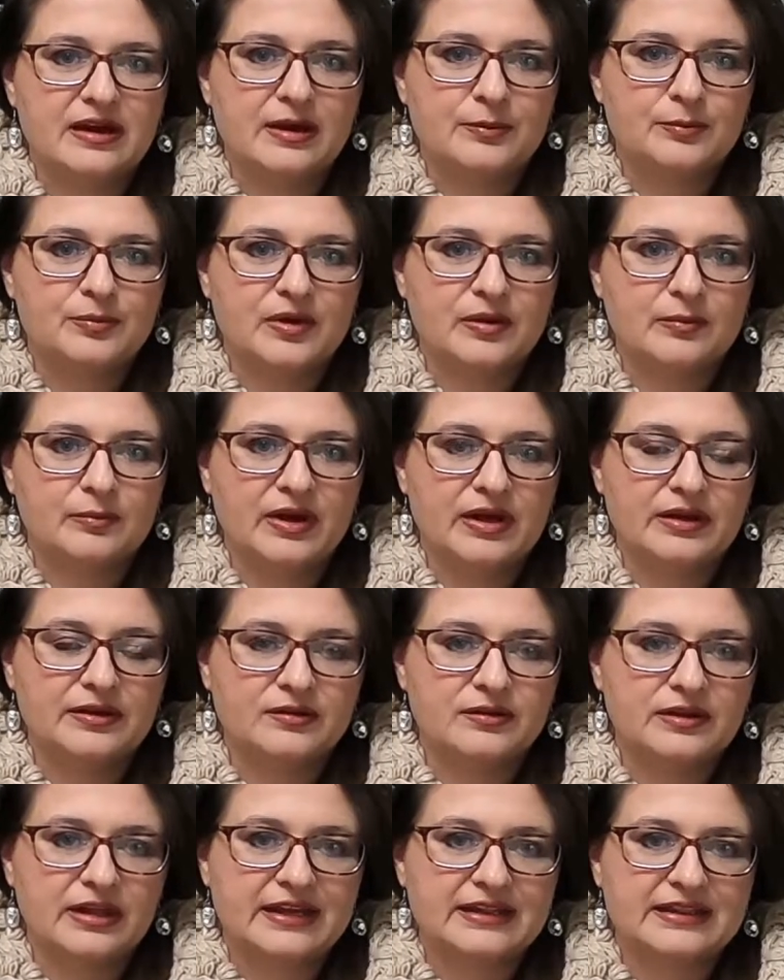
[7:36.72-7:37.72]
up a
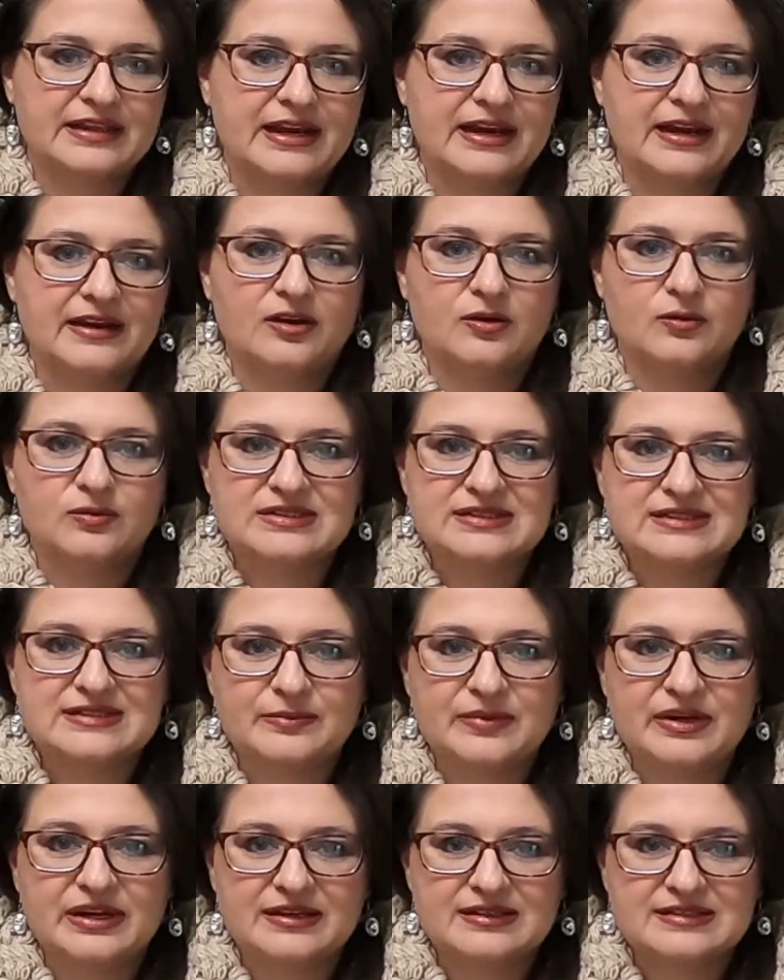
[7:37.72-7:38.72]
bundle like that, I don't want
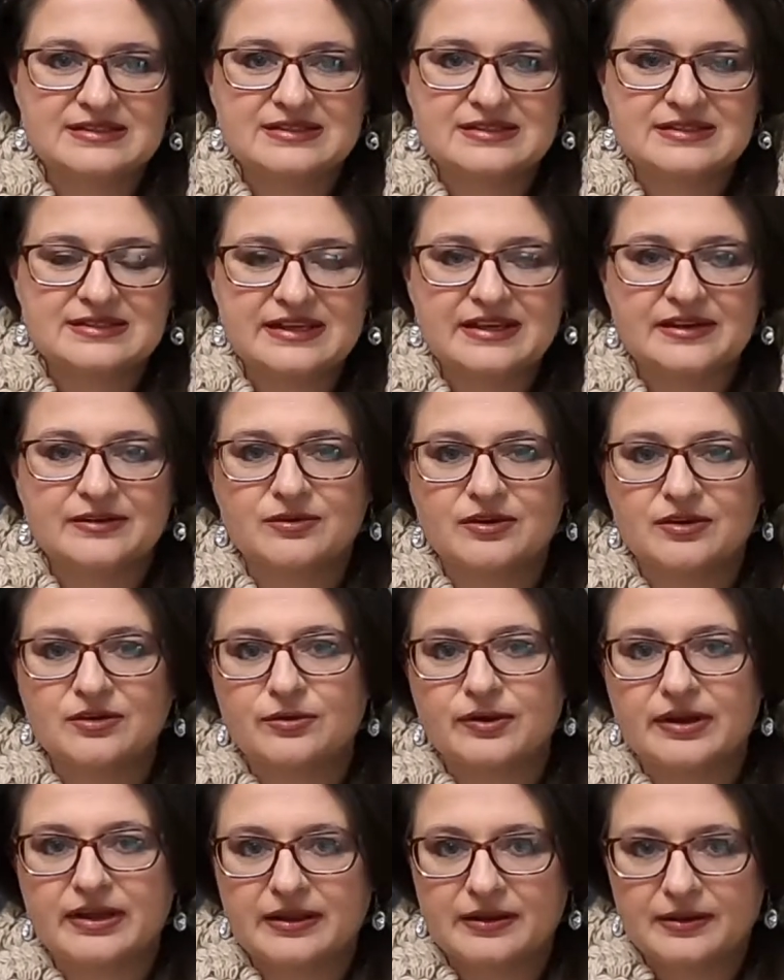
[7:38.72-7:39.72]
somebody else to see it real
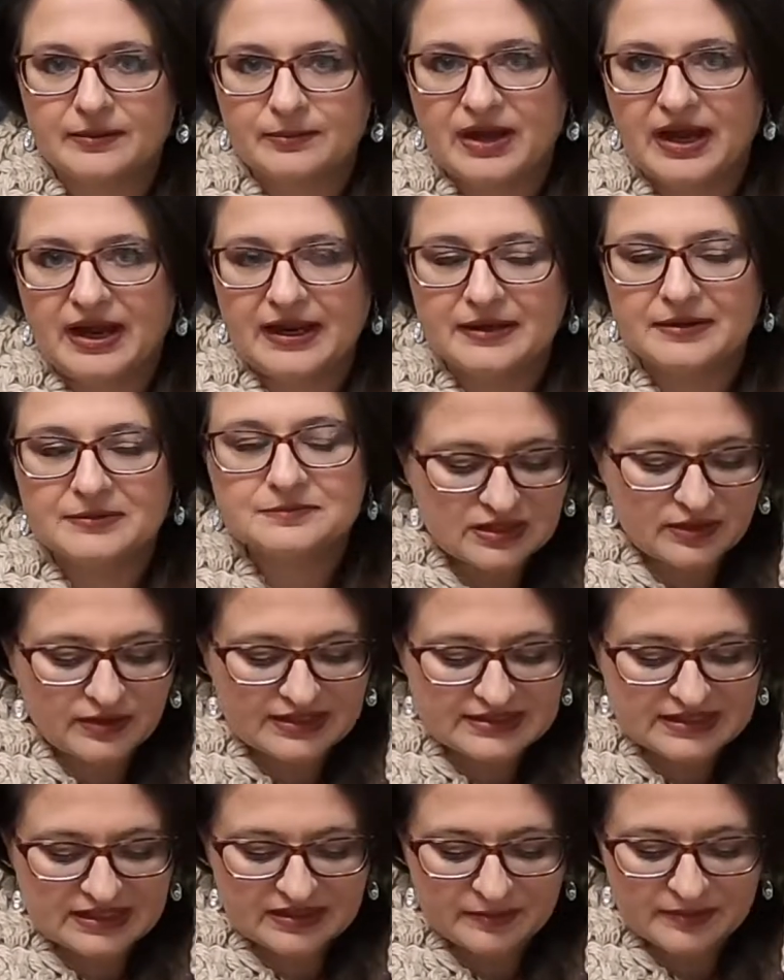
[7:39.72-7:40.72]
quick and buy it. So I
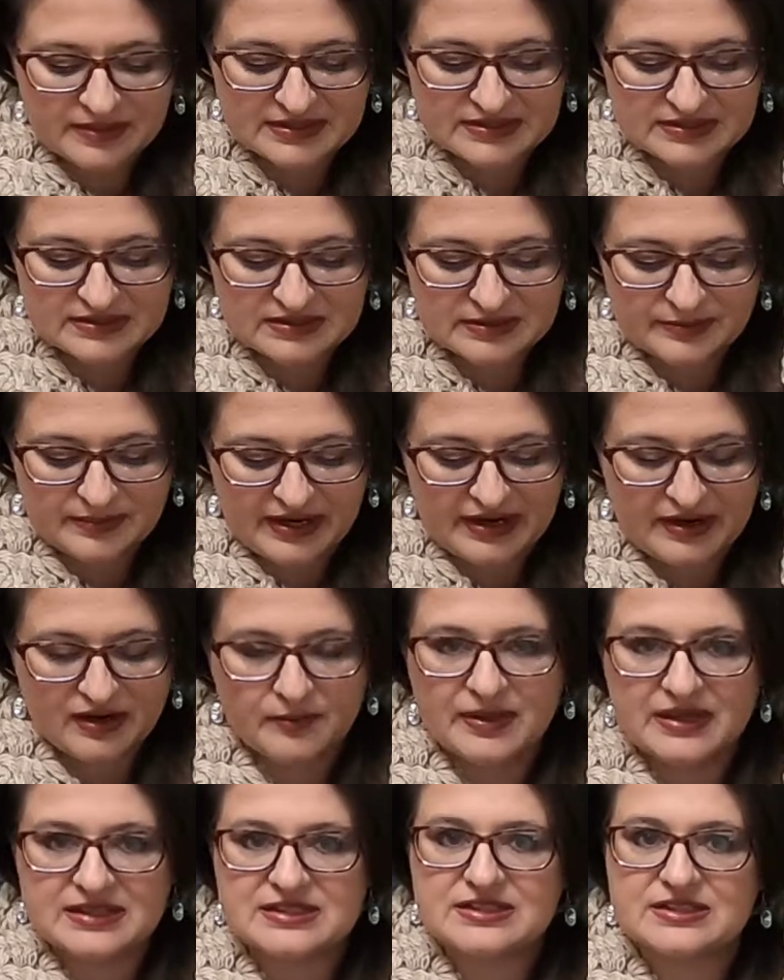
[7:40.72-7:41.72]
sent the buyer a
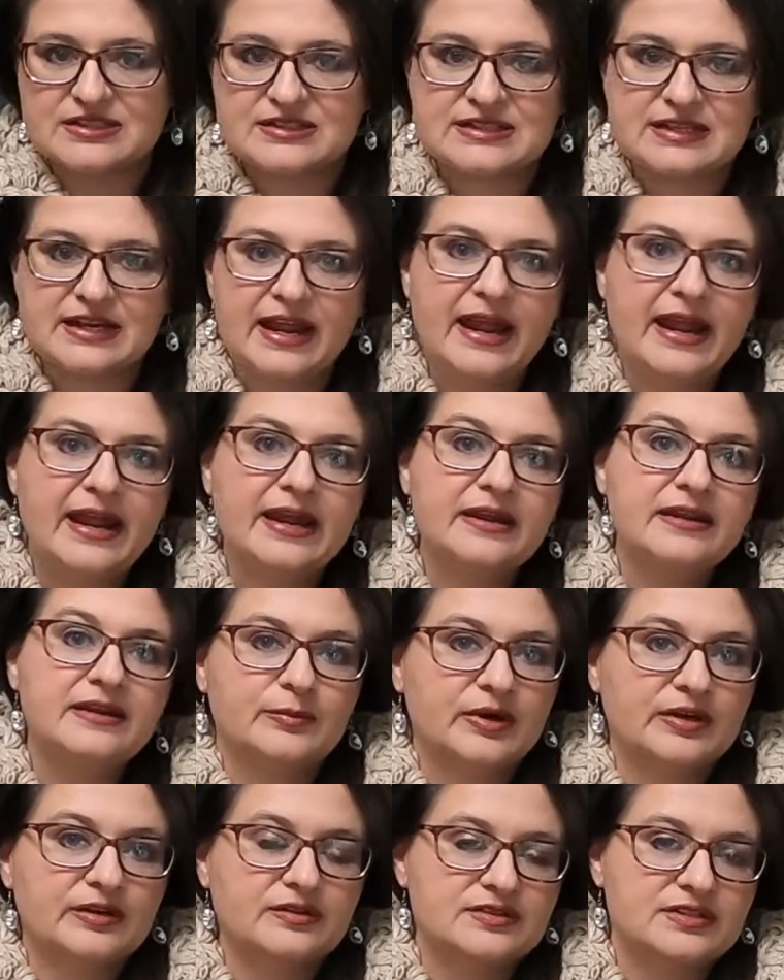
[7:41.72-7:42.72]
message and said, hey, the
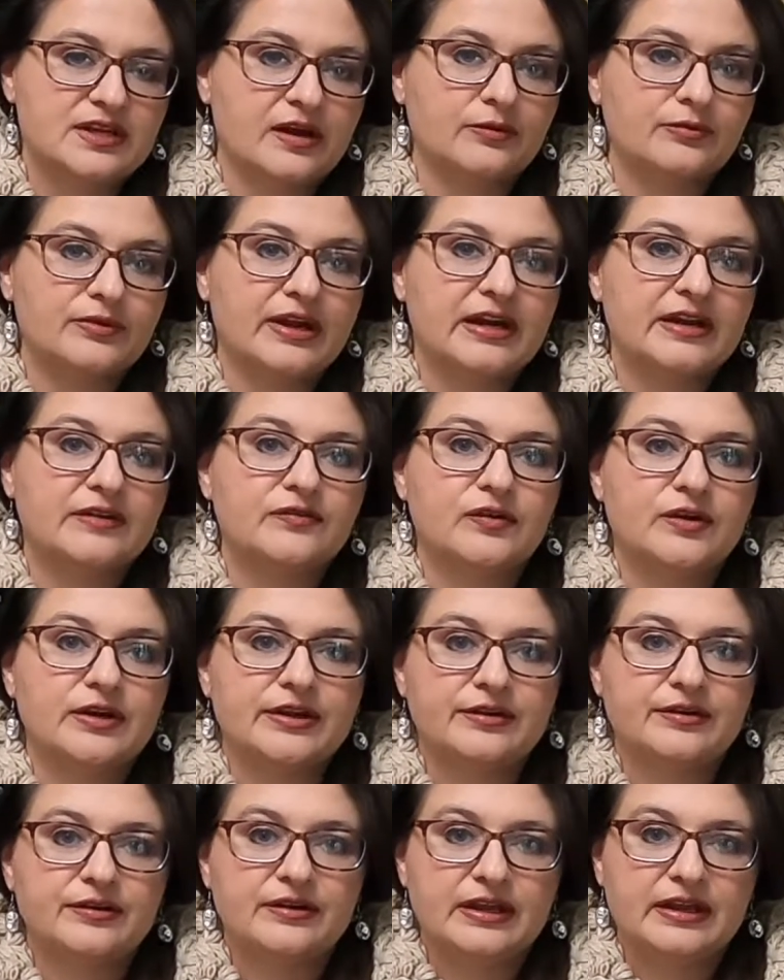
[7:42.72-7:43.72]
bundle's all ready for
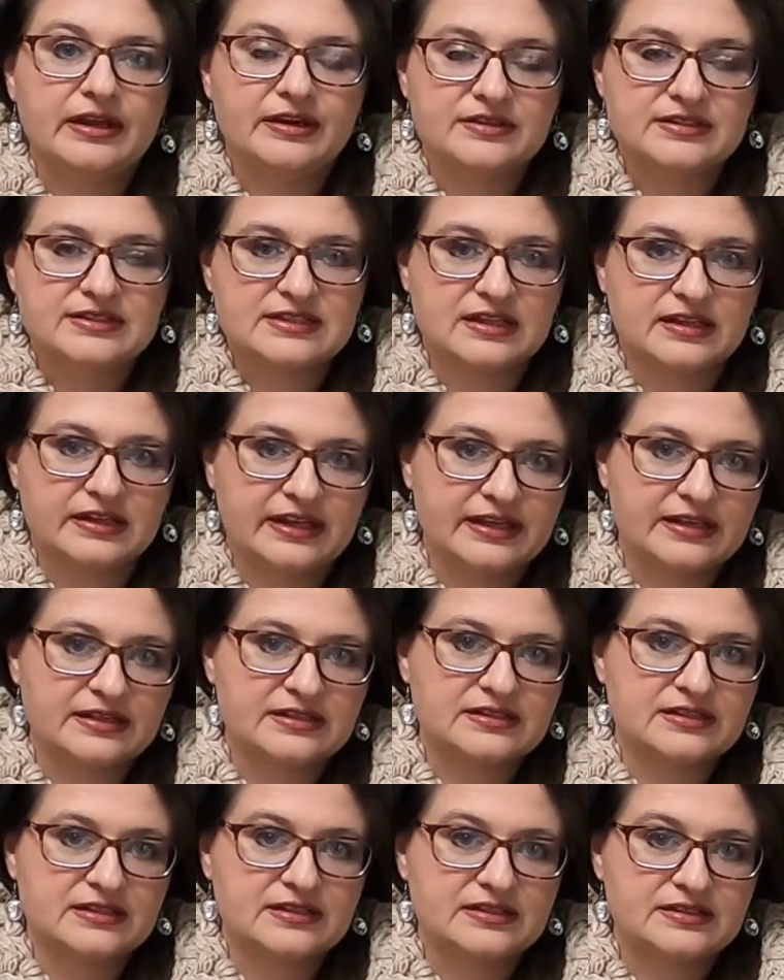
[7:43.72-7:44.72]
you. Here's the link
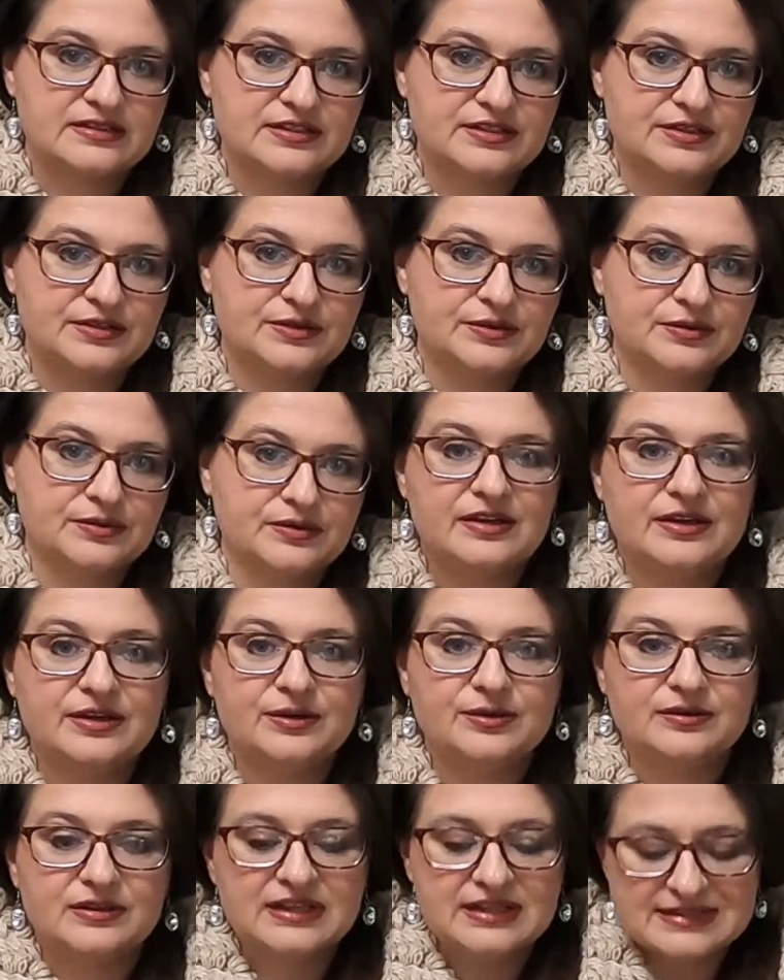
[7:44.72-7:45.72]
to a
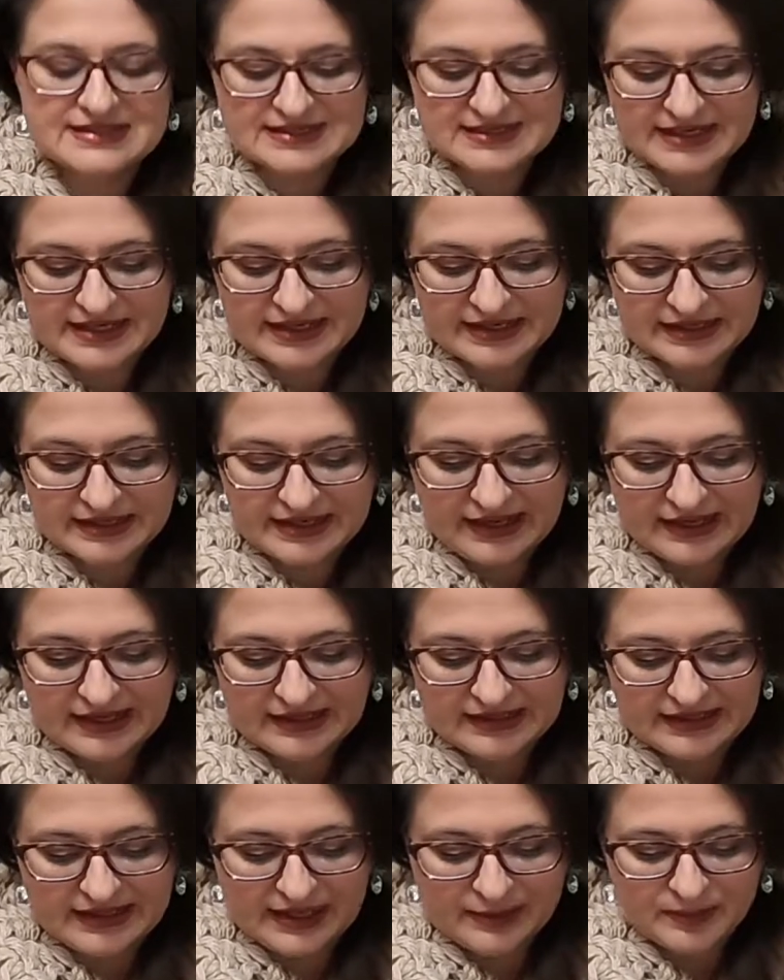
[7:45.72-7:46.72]
new listing,
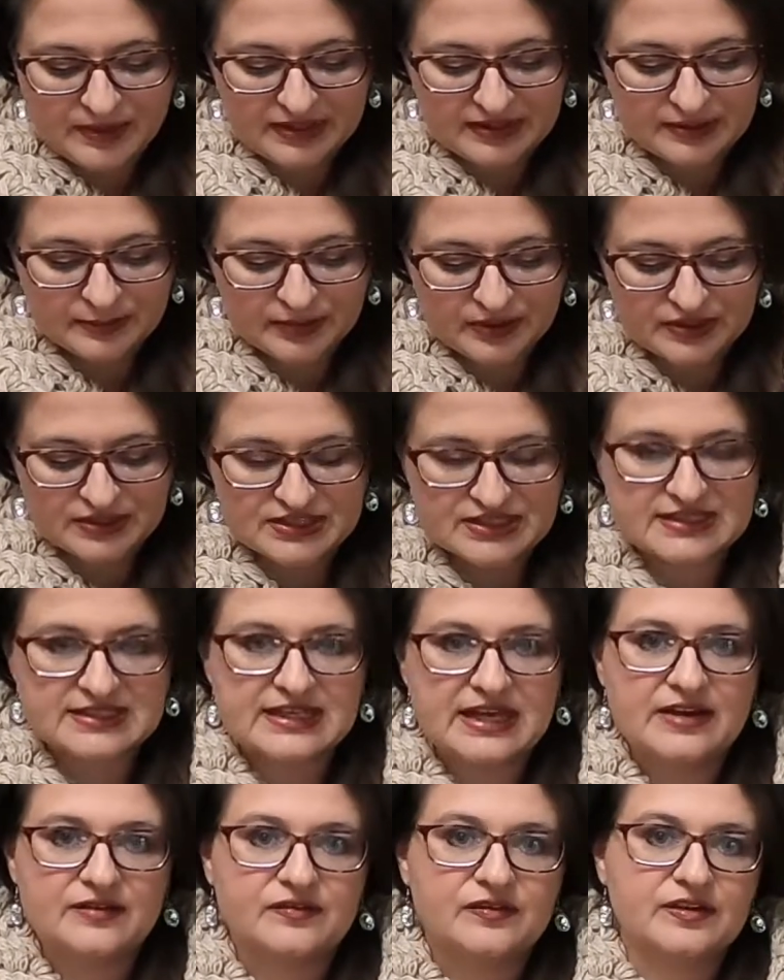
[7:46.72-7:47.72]
and they made the purchase
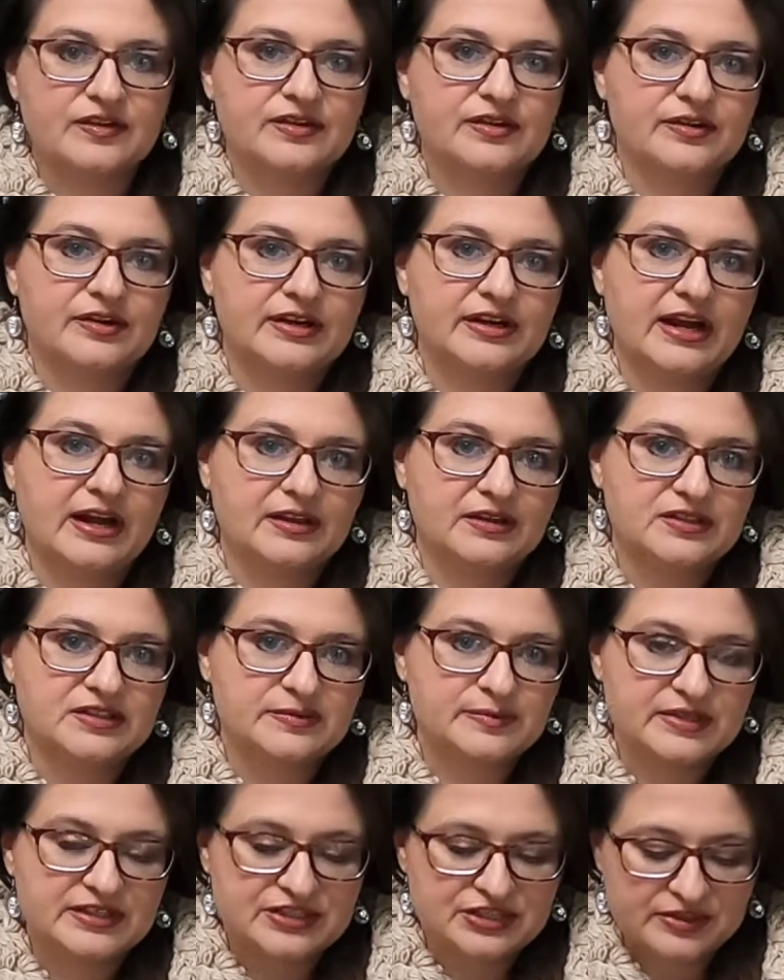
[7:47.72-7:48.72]
then for
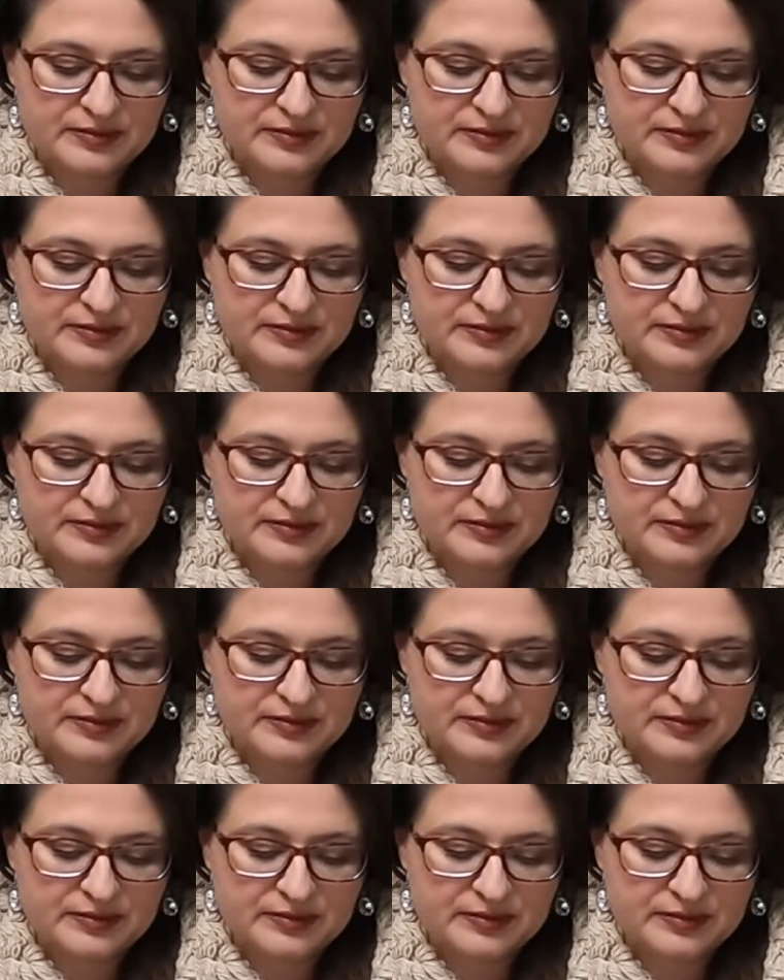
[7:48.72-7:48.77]
$30 plus